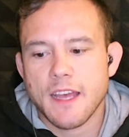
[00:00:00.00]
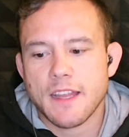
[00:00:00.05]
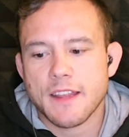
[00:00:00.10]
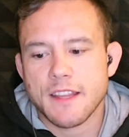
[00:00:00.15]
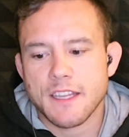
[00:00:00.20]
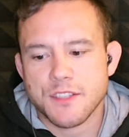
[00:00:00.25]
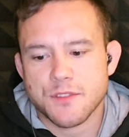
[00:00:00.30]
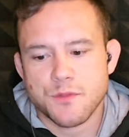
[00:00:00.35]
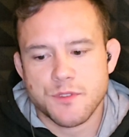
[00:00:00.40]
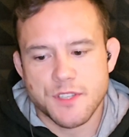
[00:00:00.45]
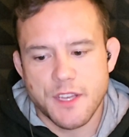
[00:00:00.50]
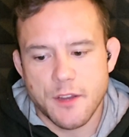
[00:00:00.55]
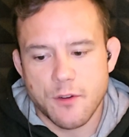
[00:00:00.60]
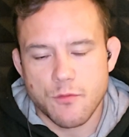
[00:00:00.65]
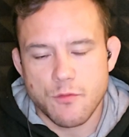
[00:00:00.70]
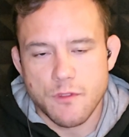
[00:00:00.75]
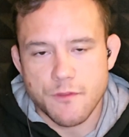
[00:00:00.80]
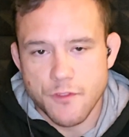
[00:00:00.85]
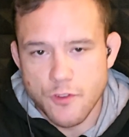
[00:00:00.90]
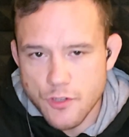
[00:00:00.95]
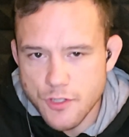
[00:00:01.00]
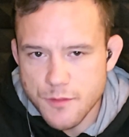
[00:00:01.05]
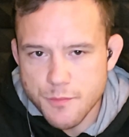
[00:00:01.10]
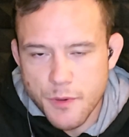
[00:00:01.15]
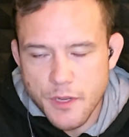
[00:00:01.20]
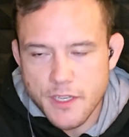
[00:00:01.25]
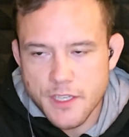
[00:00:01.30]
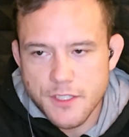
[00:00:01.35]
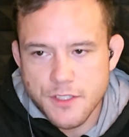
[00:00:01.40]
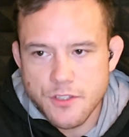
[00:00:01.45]
This was a reverse
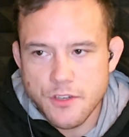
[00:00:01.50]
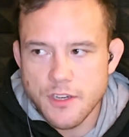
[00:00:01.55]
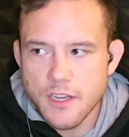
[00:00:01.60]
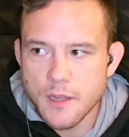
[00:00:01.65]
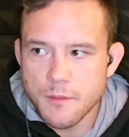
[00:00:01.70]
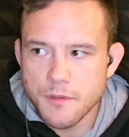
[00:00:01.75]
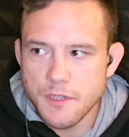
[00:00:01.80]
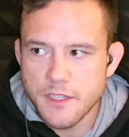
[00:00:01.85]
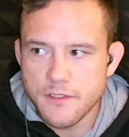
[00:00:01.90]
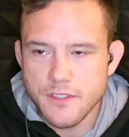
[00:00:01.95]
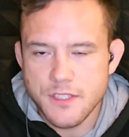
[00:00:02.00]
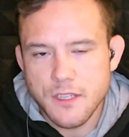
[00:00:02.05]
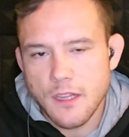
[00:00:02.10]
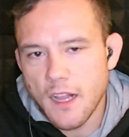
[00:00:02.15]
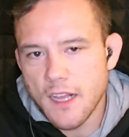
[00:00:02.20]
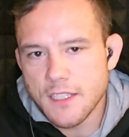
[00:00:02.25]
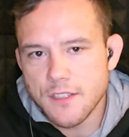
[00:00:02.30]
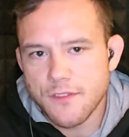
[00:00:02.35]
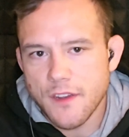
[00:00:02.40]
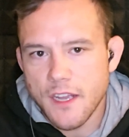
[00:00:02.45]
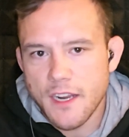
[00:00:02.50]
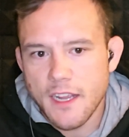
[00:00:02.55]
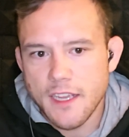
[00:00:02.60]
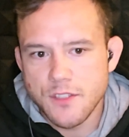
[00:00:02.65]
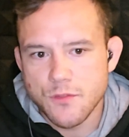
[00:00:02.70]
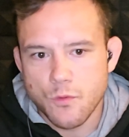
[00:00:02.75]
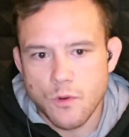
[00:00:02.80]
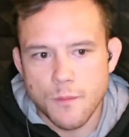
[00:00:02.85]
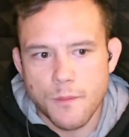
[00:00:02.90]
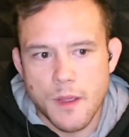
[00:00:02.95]
buggy choke, I believe it's classified
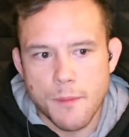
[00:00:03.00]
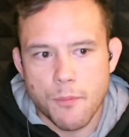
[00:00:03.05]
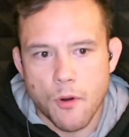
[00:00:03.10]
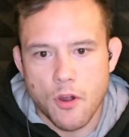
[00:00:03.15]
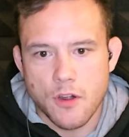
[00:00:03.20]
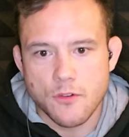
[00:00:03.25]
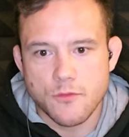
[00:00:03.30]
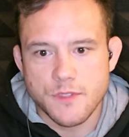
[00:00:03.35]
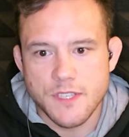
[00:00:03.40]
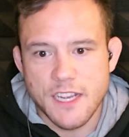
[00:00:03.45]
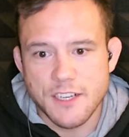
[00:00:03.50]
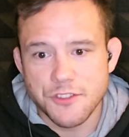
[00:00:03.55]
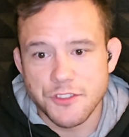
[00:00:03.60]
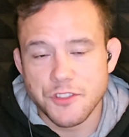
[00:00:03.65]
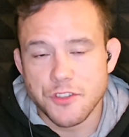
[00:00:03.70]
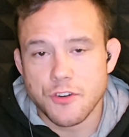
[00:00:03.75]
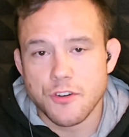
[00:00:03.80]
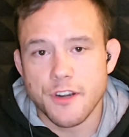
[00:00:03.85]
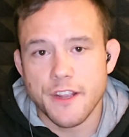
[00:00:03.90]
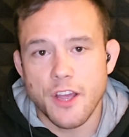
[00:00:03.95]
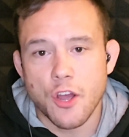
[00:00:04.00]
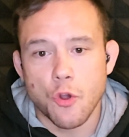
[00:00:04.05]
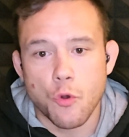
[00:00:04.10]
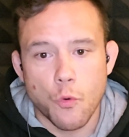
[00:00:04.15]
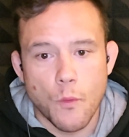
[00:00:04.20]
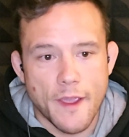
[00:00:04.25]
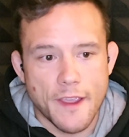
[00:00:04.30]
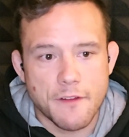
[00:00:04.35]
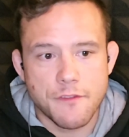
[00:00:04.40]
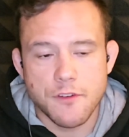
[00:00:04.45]
as, where my partner was actually turning
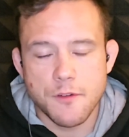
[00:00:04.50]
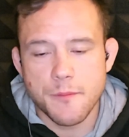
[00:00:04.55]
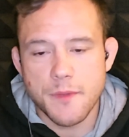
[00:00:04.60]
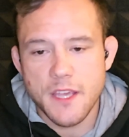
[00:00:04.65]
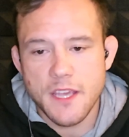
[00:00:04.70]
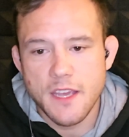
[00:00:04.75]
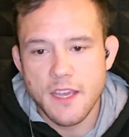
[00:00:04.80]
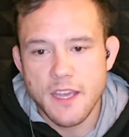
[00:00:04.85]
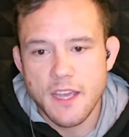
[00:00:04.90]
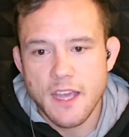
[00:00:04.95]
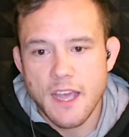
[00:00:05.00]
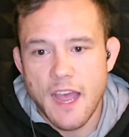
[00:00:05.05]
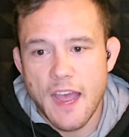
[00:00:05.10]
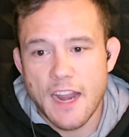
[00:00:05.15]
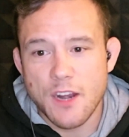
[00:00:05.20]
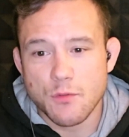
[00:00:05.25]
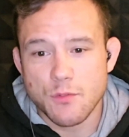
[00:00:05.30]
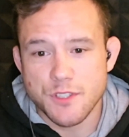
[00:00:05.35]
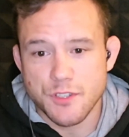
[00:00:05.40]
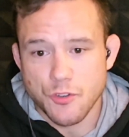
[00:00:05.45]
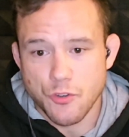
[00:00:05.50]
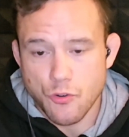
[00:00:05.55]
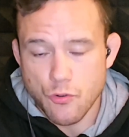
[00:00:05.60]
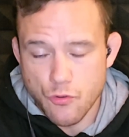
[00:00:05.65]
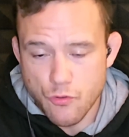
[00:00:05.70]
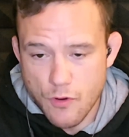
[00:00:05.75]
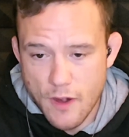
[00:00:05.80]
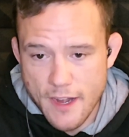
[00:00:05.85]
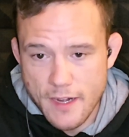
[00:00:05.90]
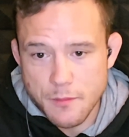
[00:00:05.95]
away from me, and it was
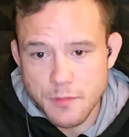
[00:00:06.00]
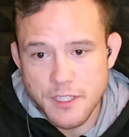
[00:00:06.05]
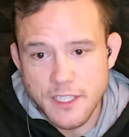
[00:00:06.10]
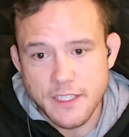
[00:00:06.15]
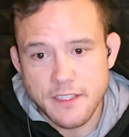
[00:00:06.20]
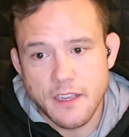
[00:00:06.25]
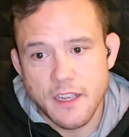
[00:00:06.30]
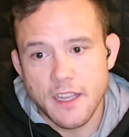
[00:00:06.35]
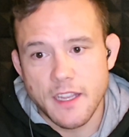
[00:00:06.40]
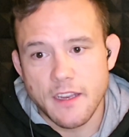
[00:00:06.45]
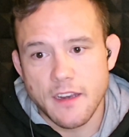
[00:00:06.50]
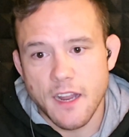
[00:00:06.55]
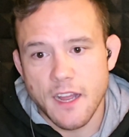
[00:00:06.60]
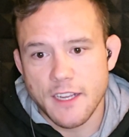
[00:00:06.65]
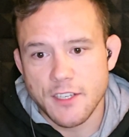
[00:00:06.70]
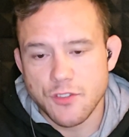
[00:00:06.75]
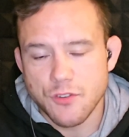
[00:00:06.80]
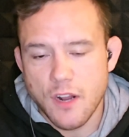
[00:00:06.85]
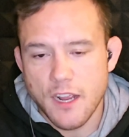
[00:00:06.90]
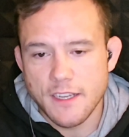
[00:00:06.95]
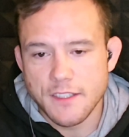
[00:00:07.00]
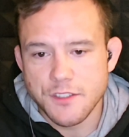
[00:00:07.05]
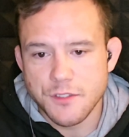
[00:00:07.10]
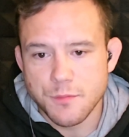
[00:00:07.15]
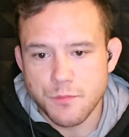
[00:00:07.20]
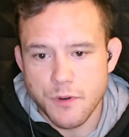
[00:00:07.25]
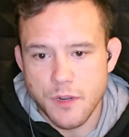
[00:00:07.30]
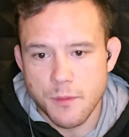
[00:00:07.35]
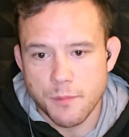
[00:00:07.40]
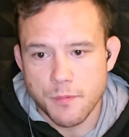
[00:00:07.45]
incredibly tight. I tried
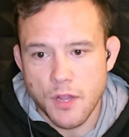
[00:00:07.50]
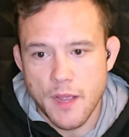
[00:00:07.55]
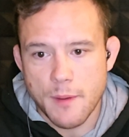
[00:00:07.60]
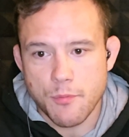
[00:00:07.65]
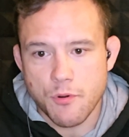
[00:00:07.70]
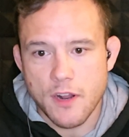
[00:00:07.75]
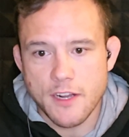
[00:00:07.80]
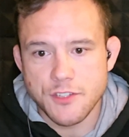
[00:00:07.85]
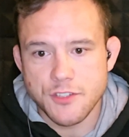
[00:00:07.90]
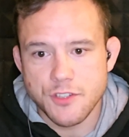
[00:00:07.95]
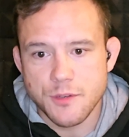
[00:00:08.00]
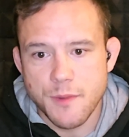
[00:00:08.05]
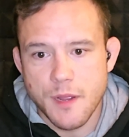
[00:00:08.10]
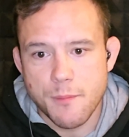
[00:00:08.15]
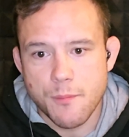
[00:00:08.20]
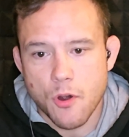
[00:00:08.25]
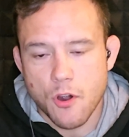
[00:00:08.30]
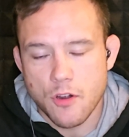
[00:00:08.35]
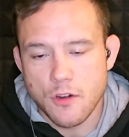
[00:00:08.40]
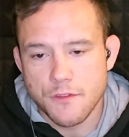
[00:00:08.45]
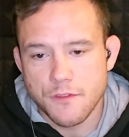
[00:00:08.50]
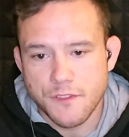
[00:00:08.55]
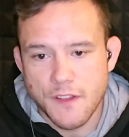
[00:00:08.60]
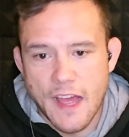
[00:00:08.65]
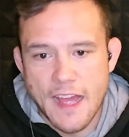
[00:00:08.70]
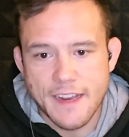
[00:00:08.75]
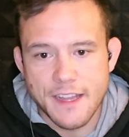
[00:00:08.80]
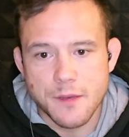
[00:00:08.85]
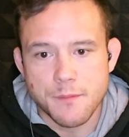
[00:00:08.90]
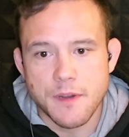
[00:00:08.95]
to apply pressure to my partner,
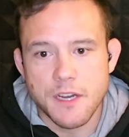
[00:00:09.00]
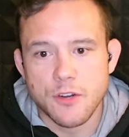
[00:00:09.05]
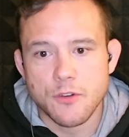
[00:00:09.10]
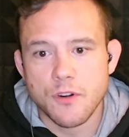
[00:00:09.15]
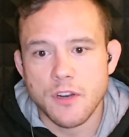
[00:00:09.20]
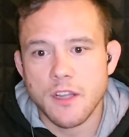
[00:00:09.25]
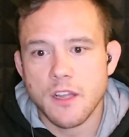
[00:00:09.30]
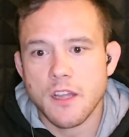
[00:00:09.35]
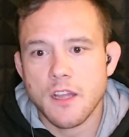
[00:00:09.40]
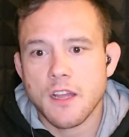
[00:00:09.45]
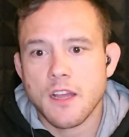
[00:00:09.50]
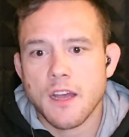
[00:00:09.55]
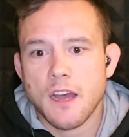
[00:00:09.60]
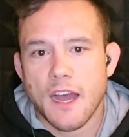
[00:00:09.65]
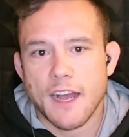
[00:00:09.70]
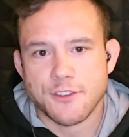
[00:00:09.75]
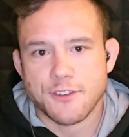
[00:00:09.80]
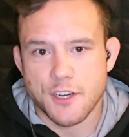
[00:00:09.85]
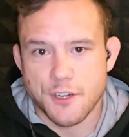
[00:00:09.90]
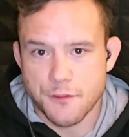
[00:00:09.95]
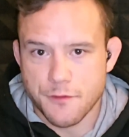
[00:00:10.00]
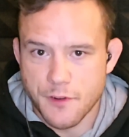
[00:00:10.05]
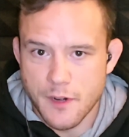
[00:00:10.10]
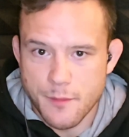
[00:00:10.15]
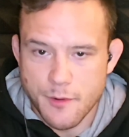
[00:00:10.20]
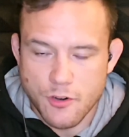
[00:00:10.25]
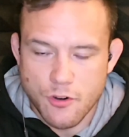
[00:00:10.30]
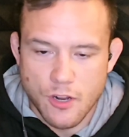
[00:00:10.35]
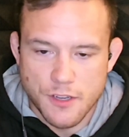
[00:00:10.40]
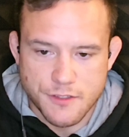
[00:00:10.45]
flatten him out. I tried to
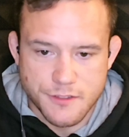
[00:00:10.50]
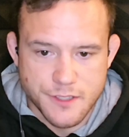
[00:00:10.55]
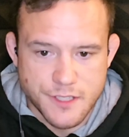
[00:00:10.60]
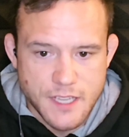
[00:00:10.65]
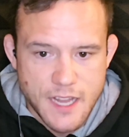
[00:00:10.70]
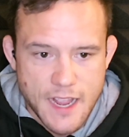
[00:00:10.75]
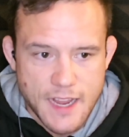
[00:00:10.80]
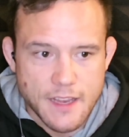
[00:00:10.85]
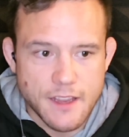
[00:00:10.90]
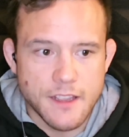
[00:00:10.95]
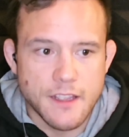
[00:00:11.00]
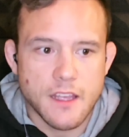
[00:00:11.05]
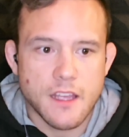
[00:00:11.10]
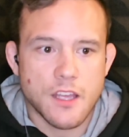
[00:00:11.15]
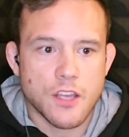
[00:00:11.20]
frame across his neck,